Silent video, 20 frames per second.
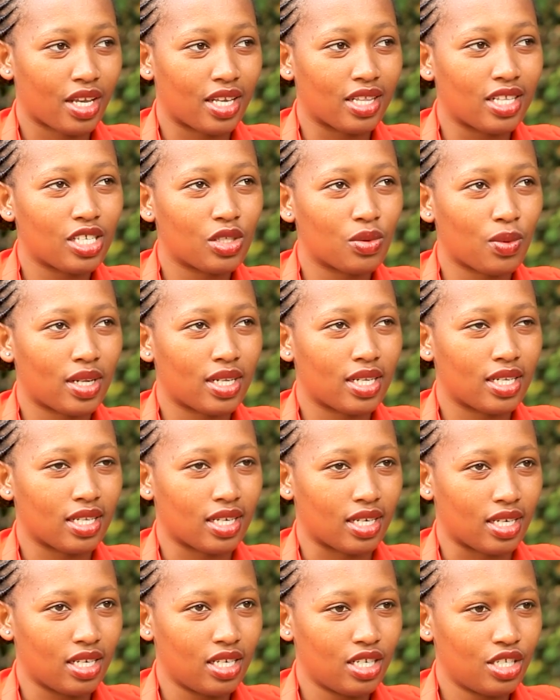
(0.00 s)
And this one
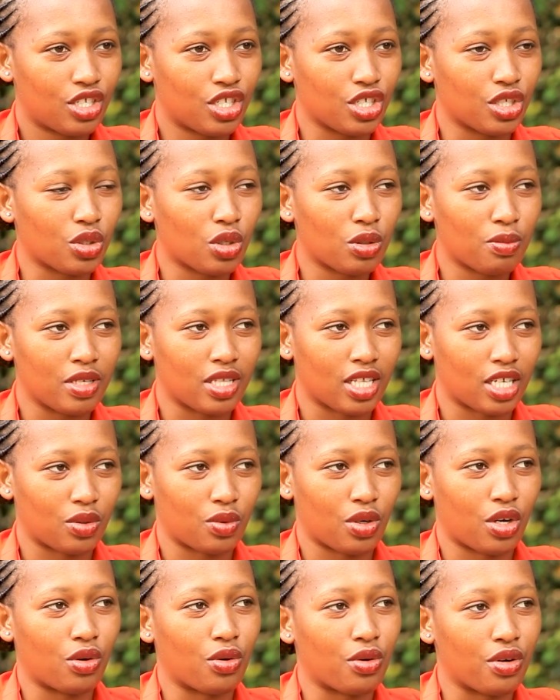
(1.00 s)
day, she told me that
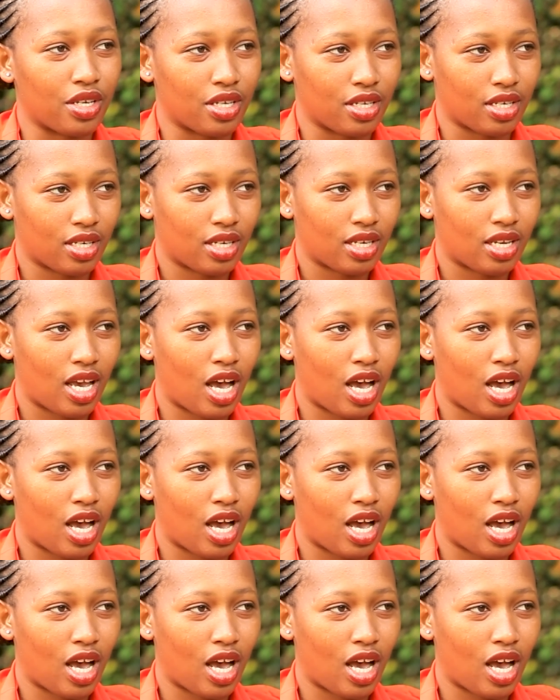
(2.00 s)
we are going.